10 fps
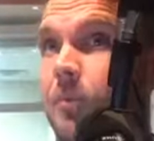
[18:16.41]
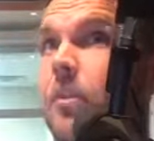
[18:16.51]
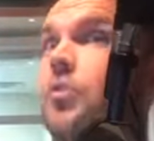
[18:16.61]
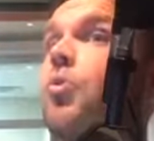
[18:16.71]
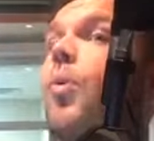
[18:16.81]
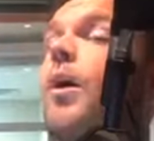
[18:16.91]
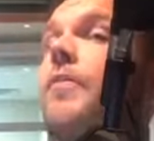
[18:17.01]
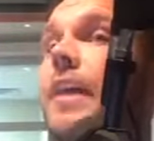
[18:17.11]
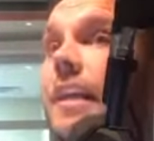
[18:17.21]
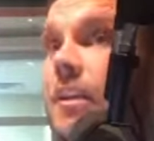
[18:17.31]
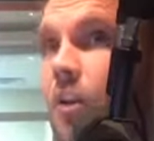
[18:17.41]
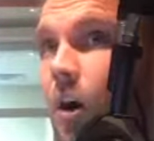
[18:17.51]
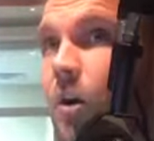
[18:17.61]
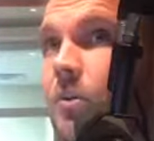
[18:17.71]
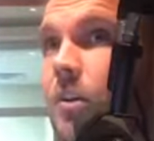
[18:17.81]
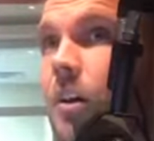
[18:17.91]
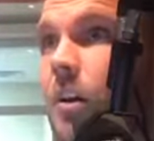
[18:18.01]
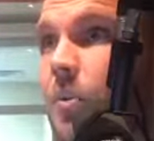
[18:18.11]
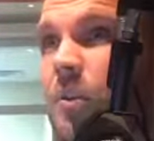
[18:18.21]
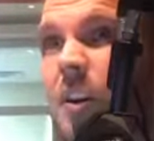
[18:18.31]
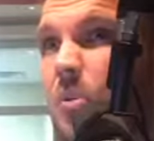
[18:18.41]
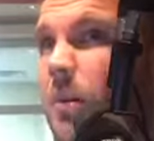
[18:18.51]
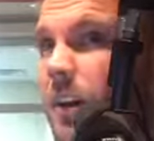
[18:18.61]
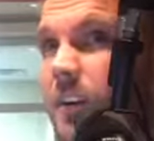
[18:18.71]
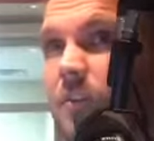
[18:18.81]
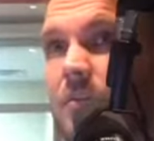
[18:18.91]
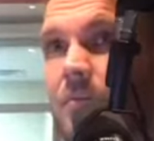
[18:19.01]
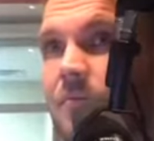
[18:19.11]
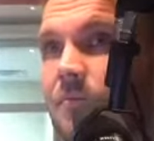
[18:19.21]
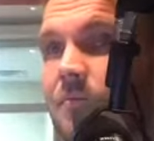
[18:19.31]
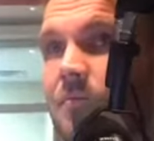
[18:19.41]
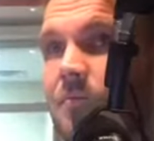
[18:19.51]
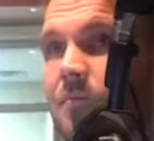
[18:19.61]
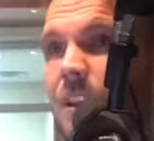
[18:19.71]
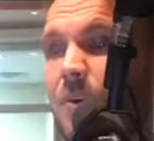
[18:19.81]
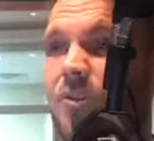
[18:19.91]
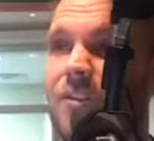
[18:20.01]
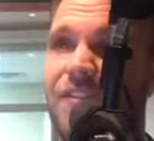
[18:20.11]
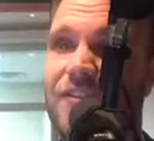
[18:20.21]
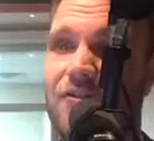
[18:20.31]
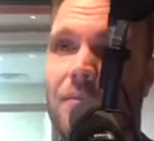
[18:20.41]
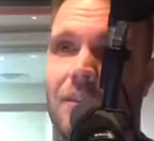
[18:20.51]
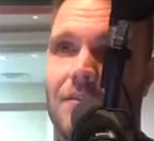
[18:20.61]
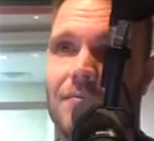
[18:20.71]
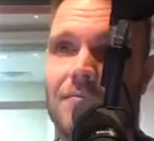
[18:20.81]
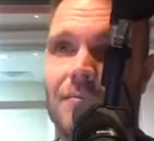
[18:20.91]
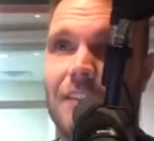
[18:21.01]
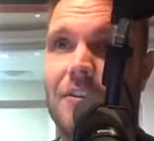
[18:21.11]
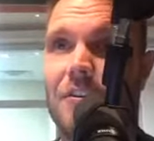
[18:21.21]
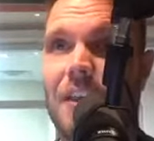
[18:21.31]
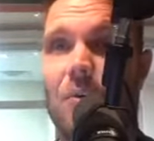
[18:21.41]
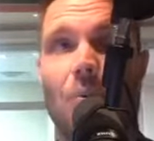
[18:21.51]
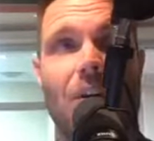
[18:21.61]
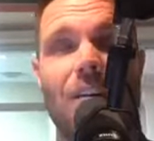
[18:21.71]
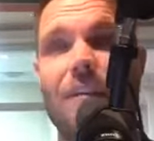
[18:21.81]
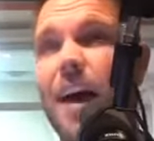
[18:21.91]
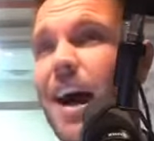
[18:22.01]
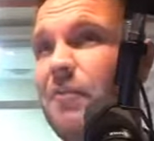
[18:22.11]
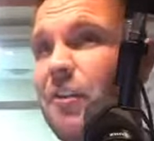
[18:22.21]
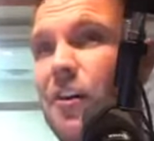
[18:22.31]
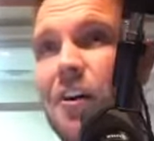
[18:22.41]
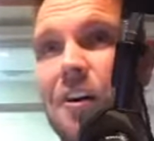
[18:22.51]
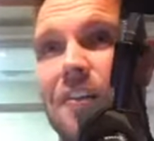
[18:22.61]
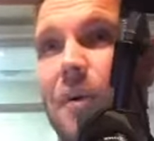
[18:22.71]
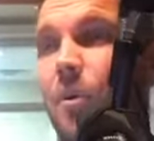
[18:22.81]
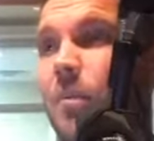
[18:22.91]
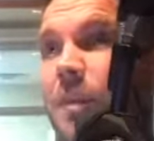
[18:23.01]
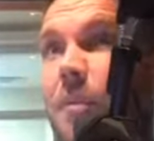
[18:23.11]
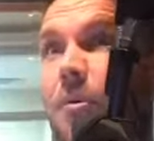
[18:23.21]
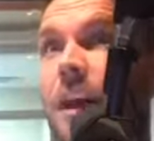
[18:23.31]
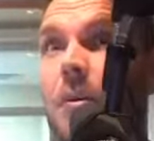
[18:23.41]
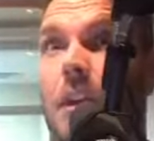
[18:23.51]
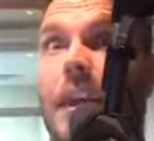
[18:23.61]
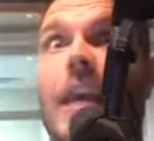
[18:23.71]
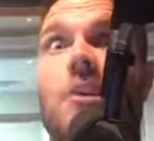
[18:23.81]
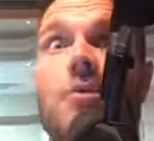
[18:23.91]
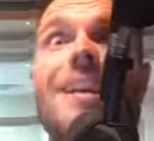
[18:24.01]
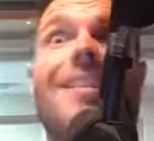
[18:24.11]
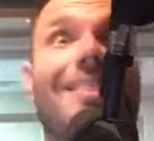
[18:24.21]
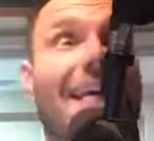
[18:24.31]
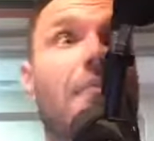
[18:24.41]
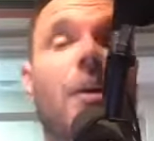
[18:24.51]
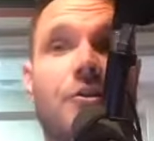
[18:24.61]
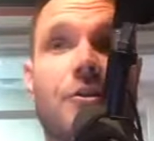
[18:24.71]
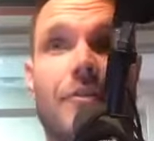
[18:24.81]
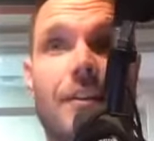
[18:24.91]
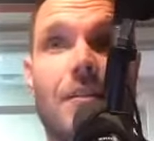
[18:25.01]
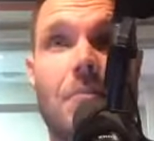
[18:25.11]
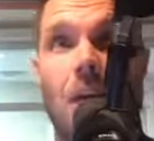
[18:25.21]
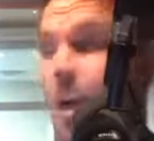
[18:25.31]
The 12 that he called were nobodies. They were just fishermen. Like, they weren't of high regard. They weren't people that were like, hey, you need them on your team.